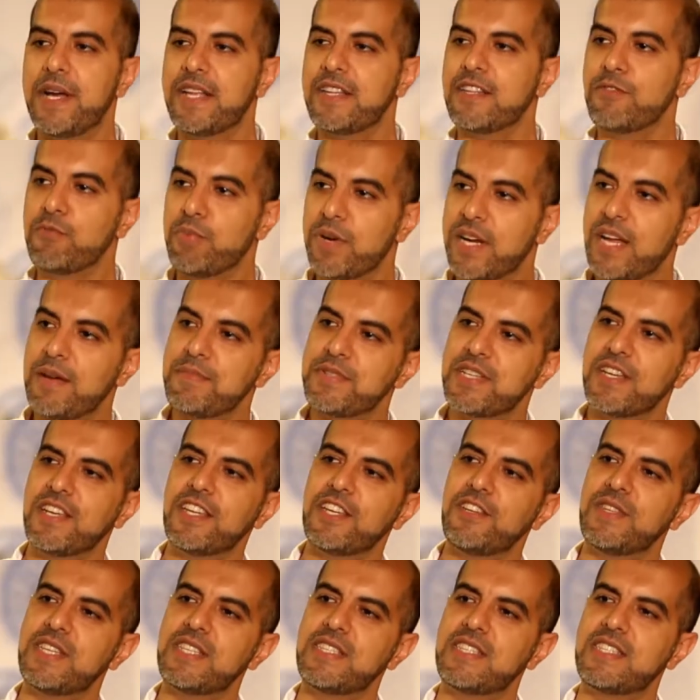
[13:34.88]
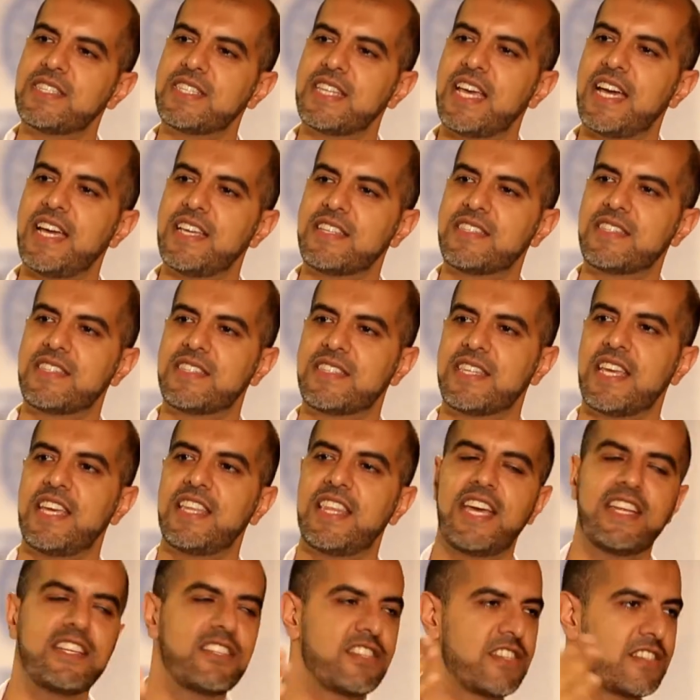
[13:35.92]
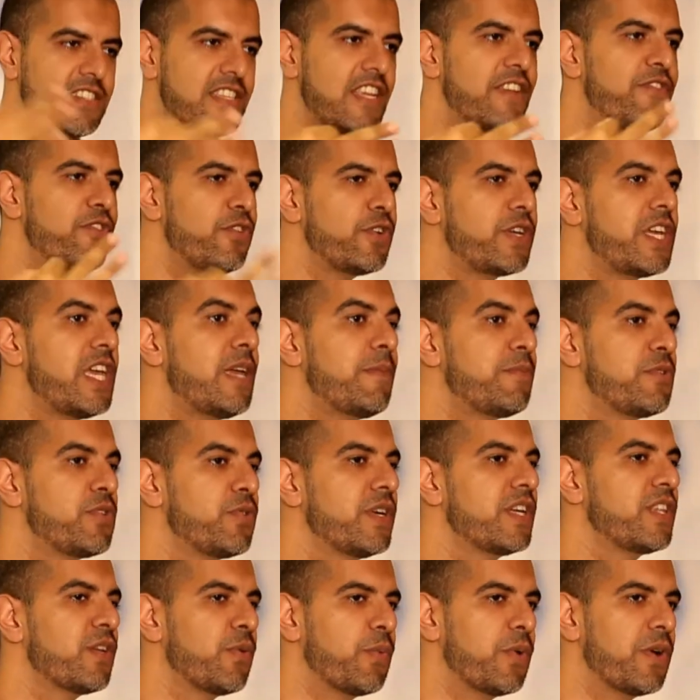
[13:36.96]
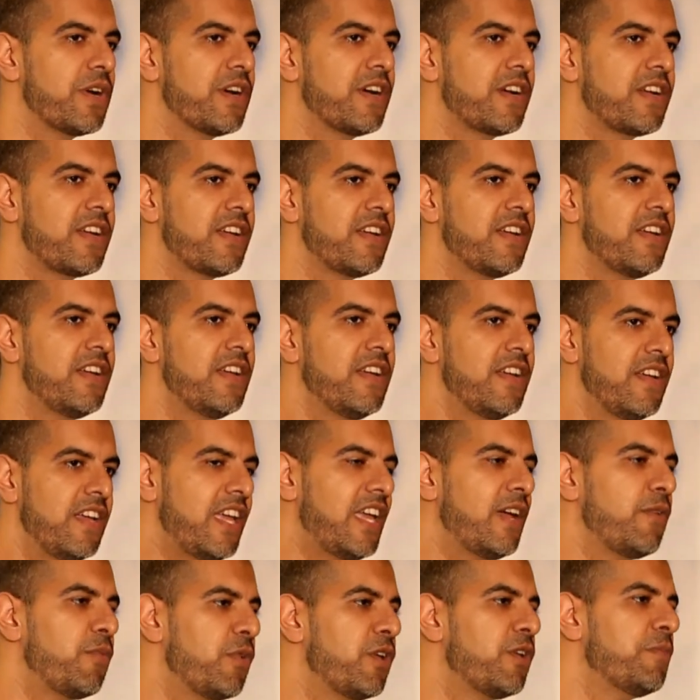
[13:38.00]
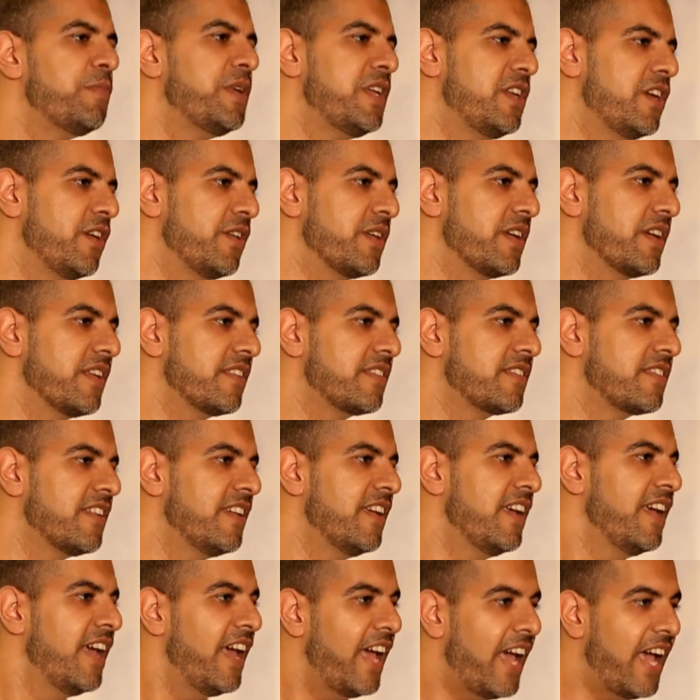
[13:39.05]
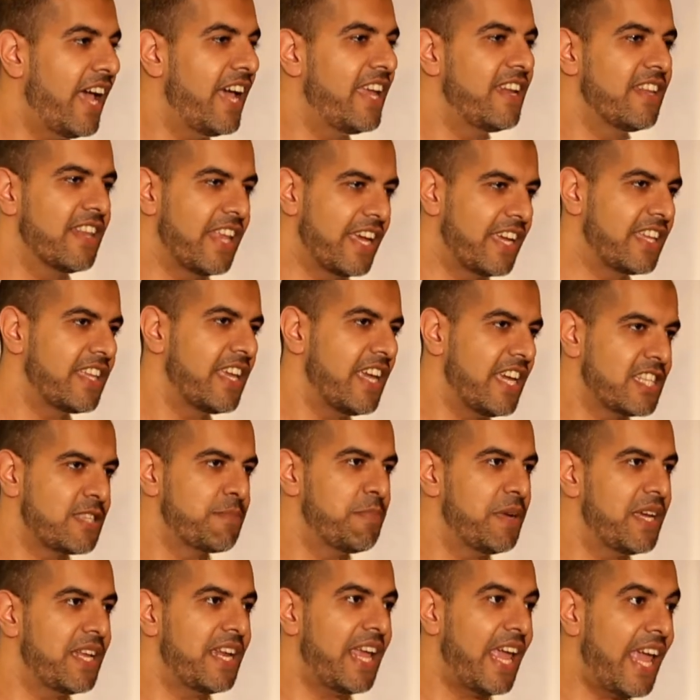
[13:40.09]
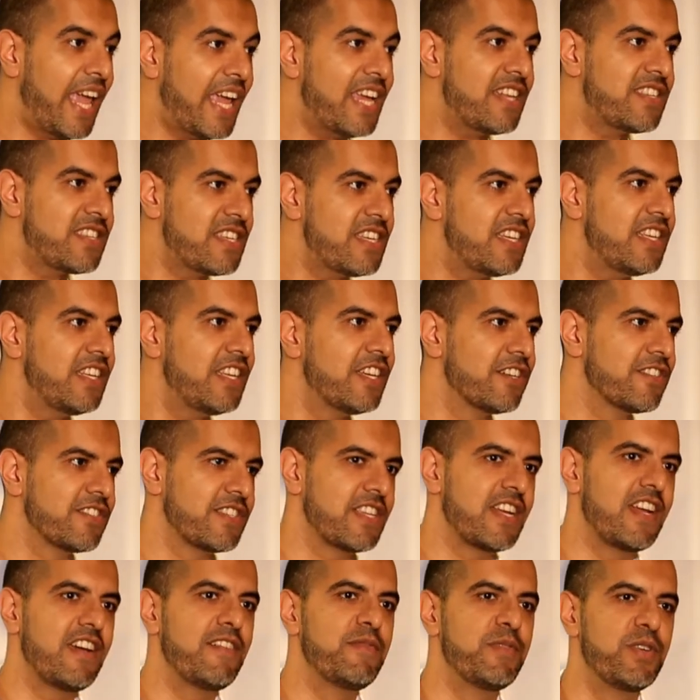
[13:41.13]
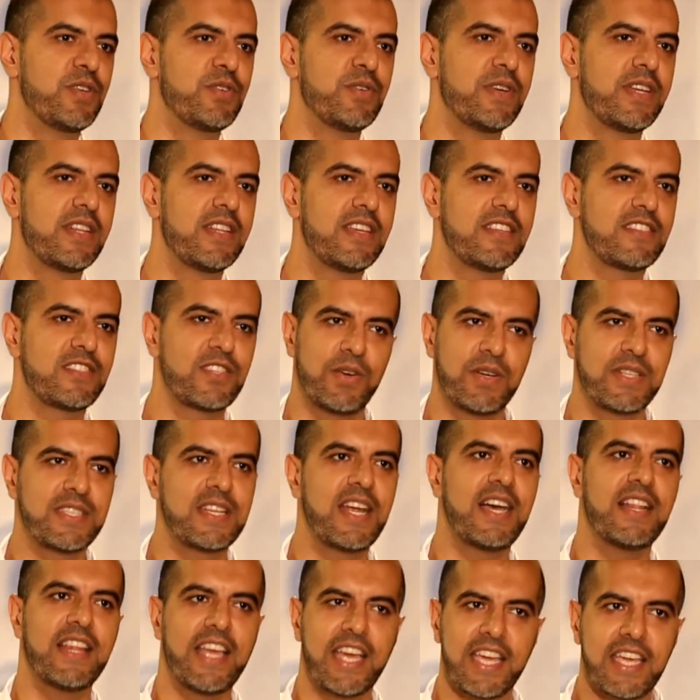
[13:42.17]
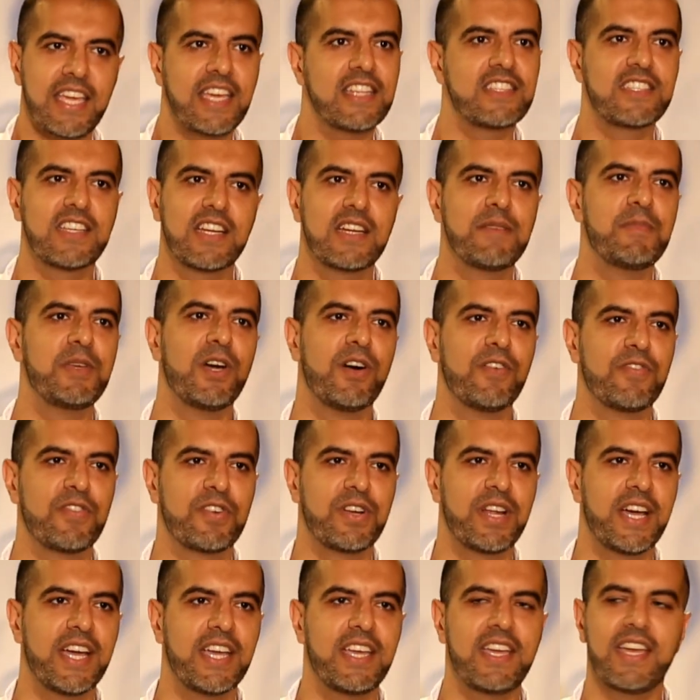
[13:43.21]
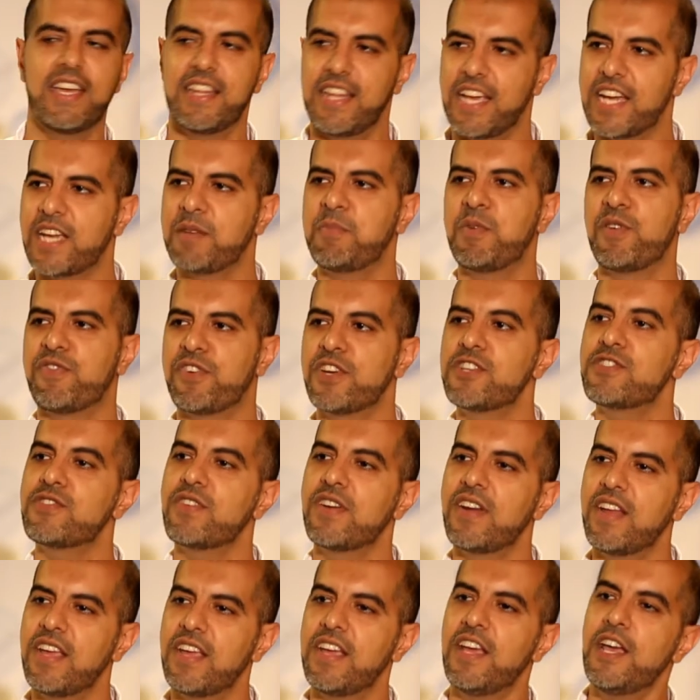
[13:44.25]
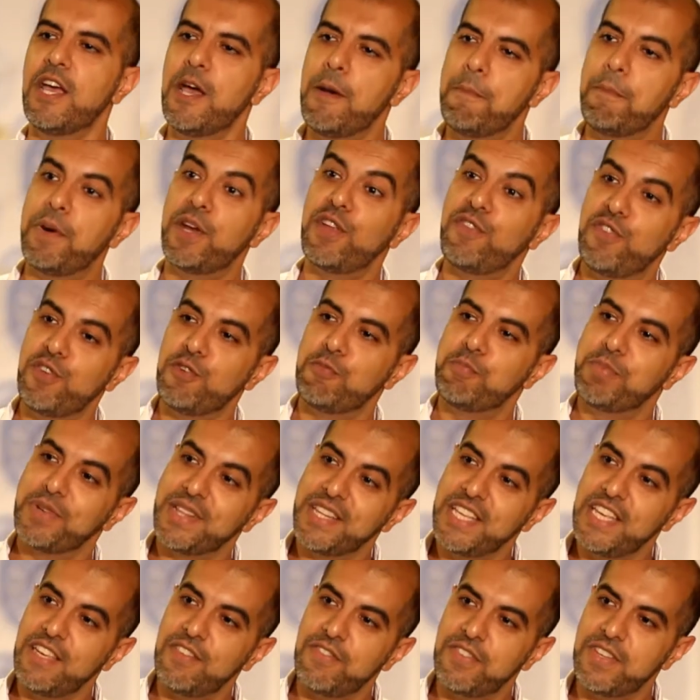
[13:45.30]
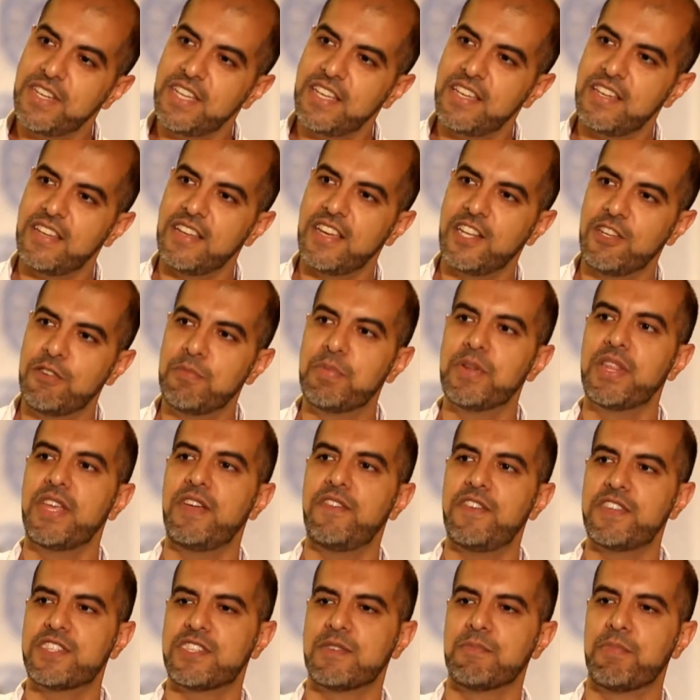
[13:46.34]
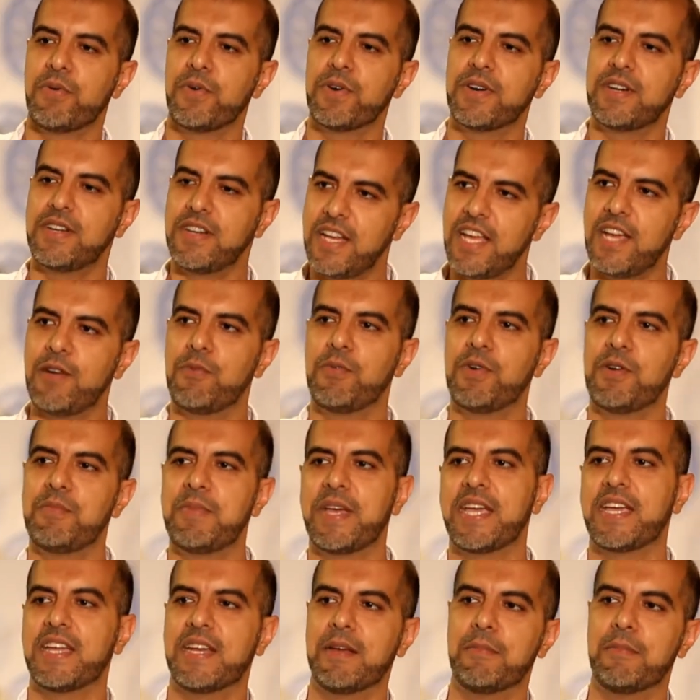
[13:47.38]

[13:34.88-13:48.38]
But when I'm telling you this is to say that just if you keep doing the work, it will be noticed. And like, it's been 18 years that I've been doing this, so it's not like it's going to be overnight, and that can be frustrating. But if you believe in it and you believe it's important, it will make